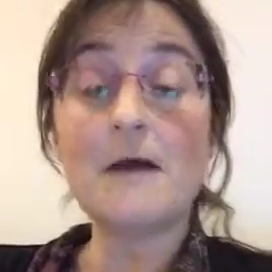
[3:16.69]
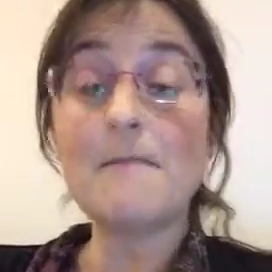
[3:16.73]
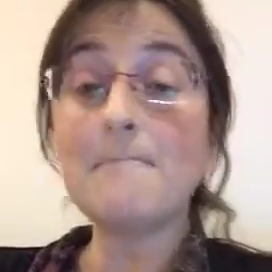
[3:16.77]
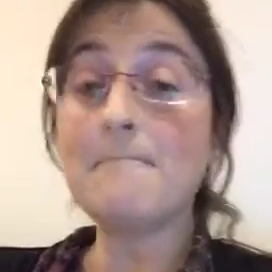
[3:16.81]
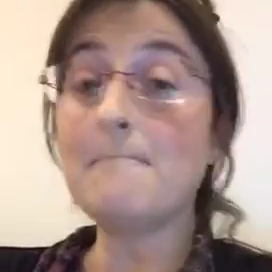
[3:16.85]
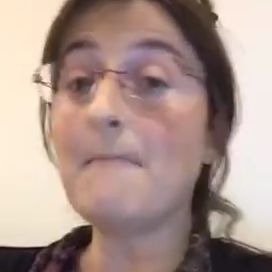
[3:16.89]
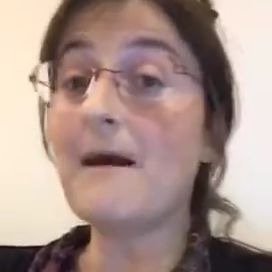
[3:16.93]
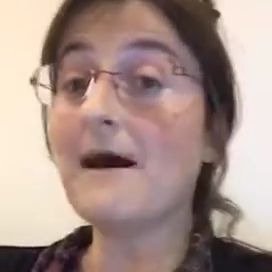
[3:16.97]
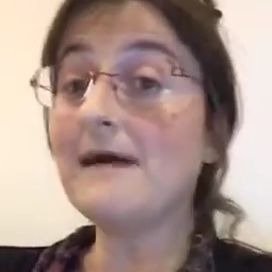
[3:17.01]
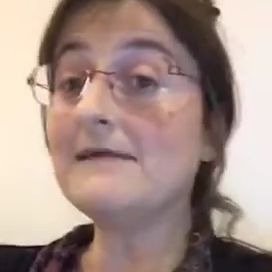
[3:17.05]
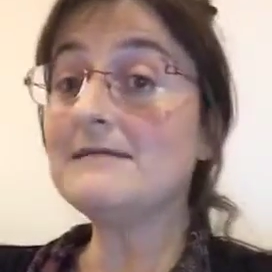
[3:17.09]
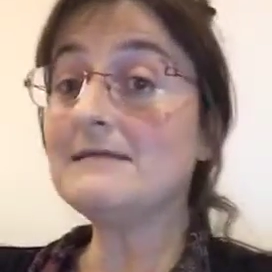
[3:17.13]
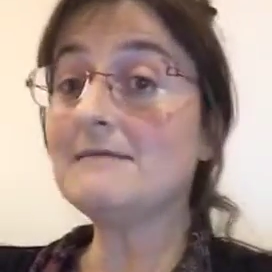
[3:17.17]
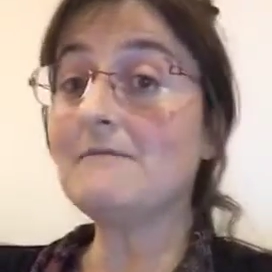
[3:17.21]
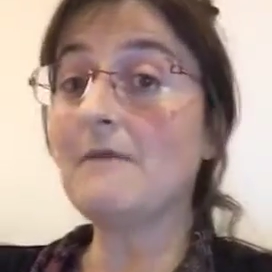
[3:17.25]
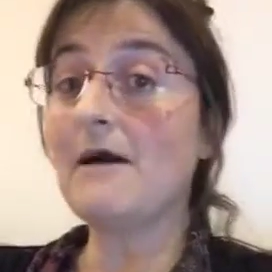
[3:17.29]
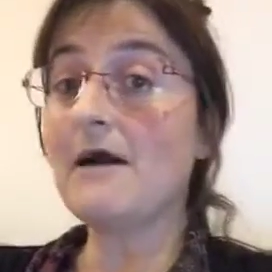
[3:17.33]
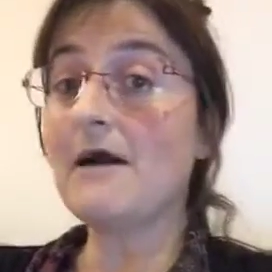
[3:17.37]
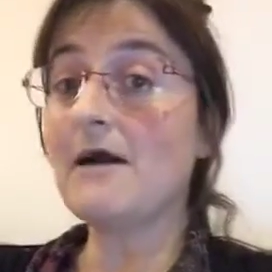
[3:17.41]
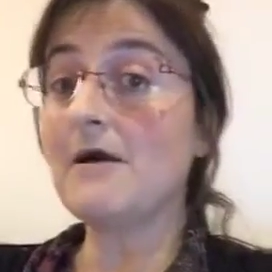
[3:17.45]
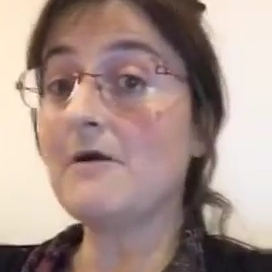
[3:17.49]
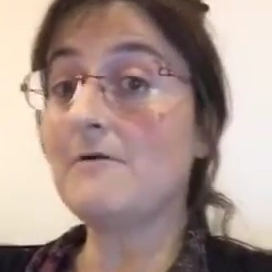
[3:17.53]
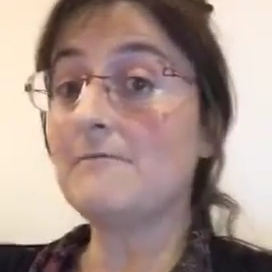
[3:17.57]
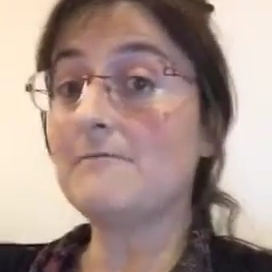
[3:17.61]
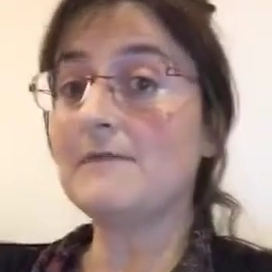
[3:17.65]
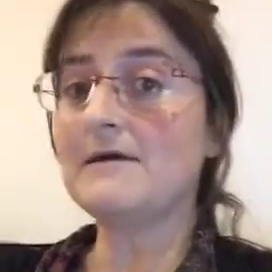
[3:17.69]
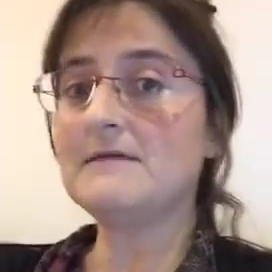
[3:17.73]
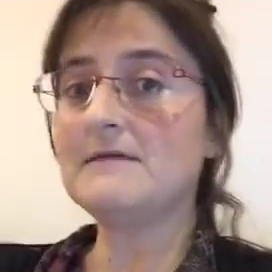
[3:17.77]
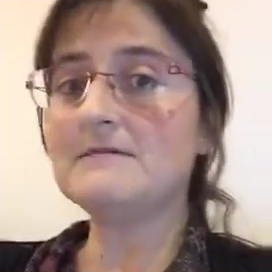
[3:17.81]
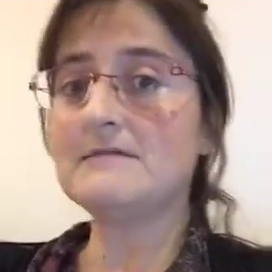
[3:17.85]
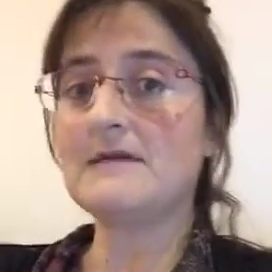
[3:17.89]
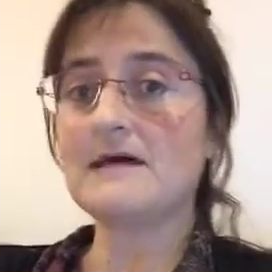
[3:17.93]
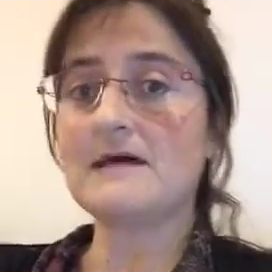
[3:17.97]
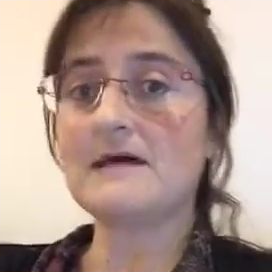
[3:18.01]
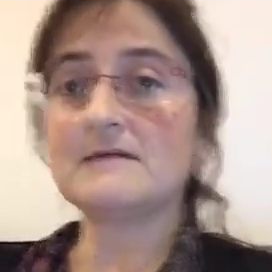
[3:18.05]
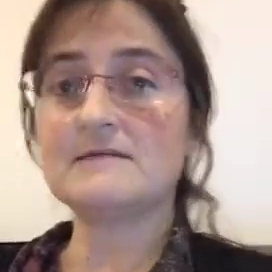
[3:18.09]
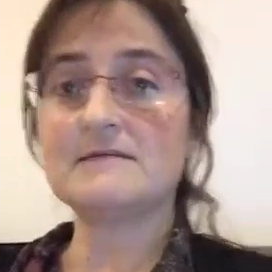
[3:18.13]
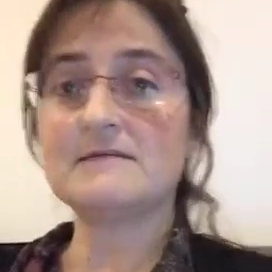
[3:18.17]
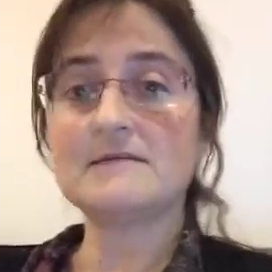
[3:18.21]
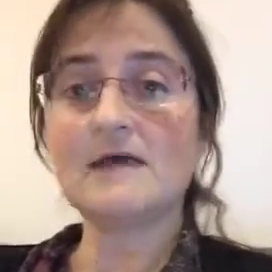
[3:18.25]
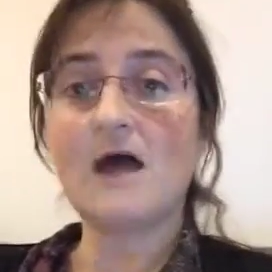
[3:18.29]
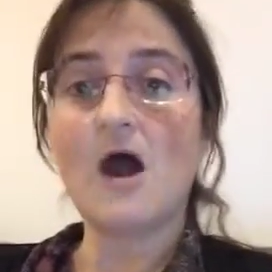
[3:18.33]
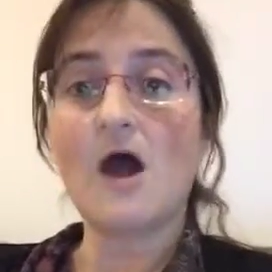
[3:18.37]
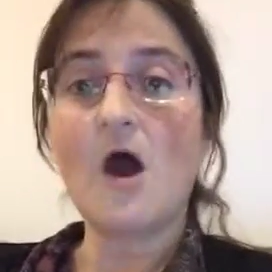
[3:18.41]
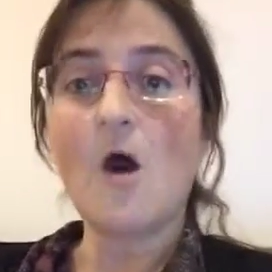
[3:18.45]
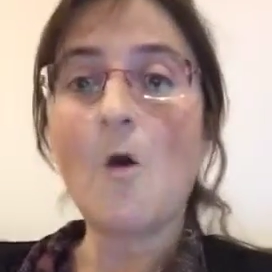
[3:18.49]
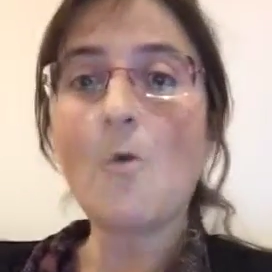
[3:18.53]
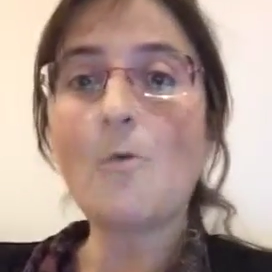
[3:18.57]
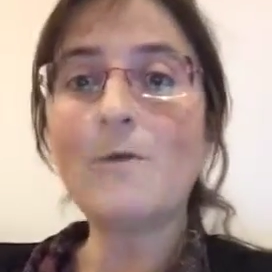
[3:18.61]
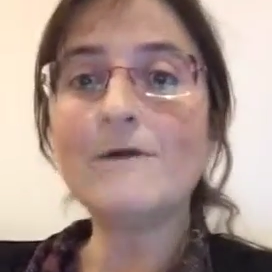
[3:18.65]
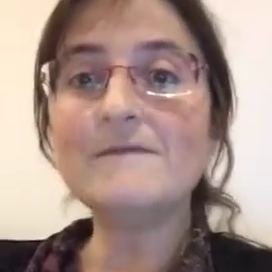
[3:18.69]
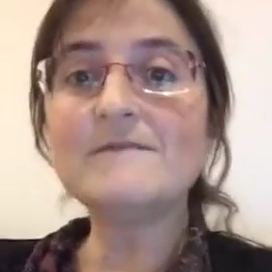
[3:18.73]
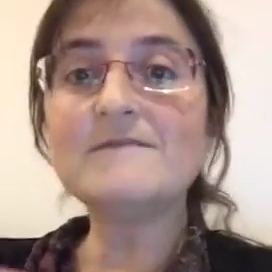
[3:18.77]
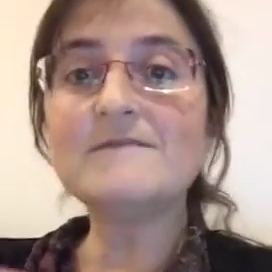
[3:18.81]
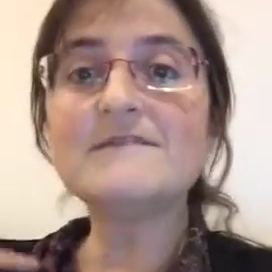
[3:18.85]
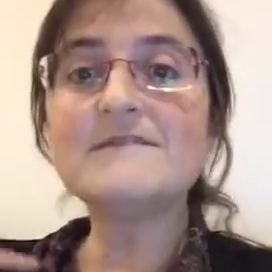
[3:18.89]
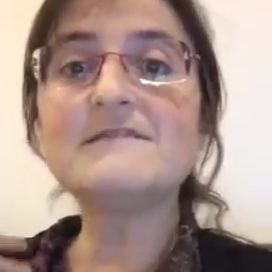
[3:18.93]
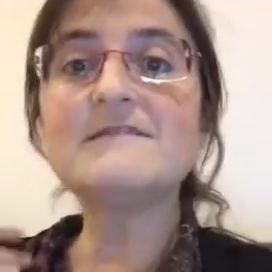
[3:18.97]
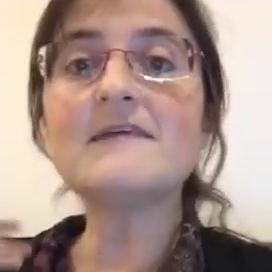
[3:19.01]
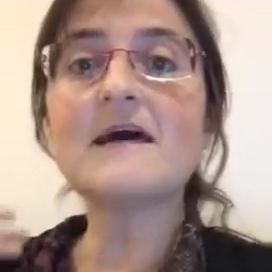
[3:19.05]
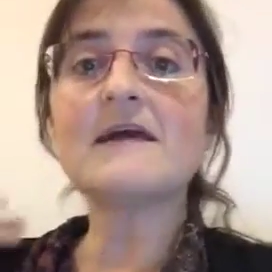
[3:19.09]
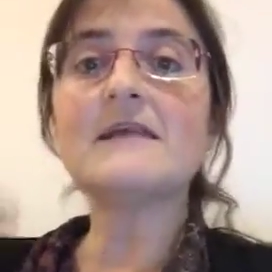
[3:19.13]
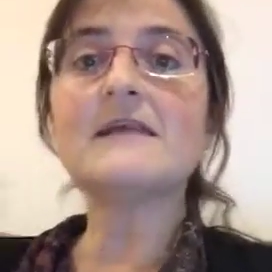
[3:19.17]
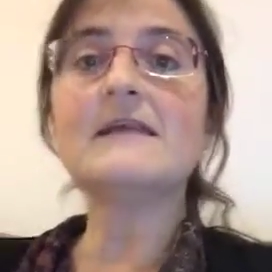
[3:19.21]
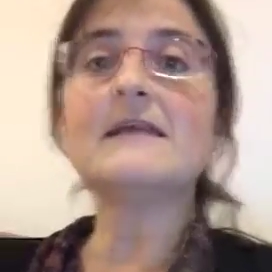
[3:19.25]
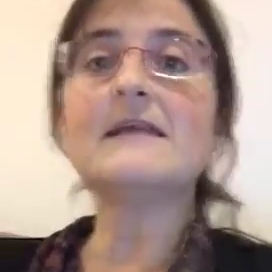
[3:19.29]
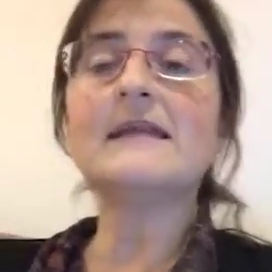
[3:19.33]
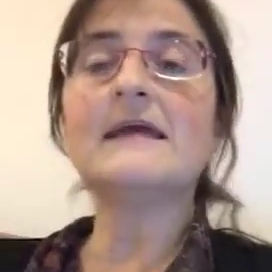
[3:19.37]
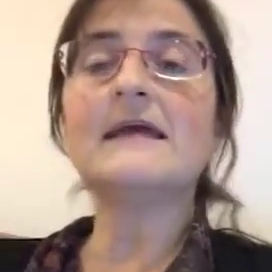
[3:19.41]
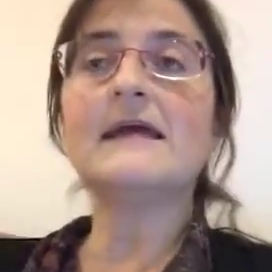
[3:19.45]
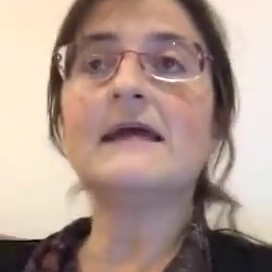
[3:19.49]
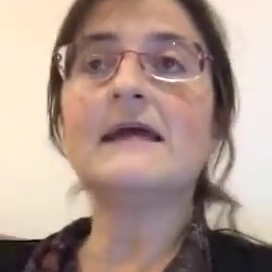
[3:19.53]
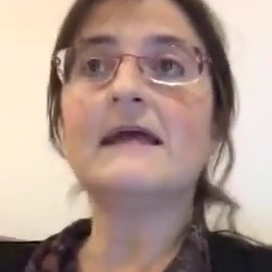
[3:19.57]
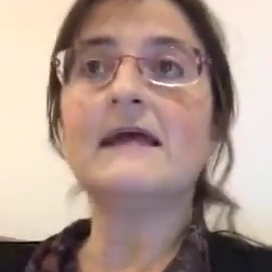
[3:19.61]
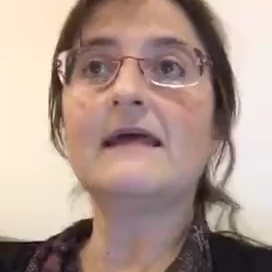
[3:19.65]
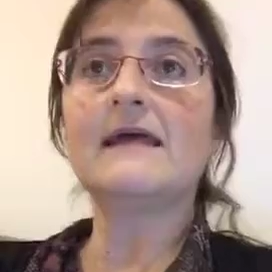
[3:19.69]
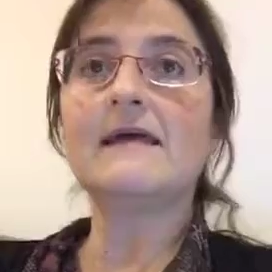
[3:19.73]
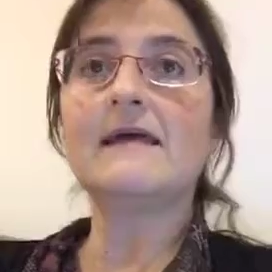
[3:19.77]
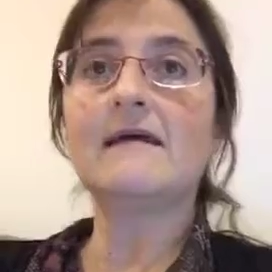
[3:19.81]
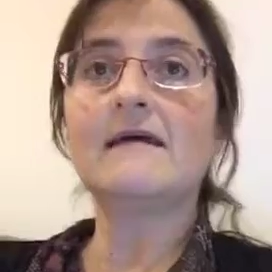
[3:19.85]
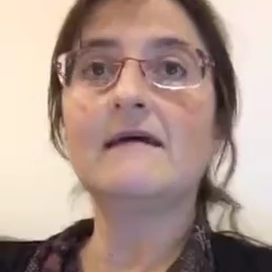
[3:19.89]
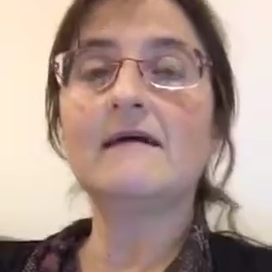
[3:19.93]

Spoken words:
minding my own business, when suddenly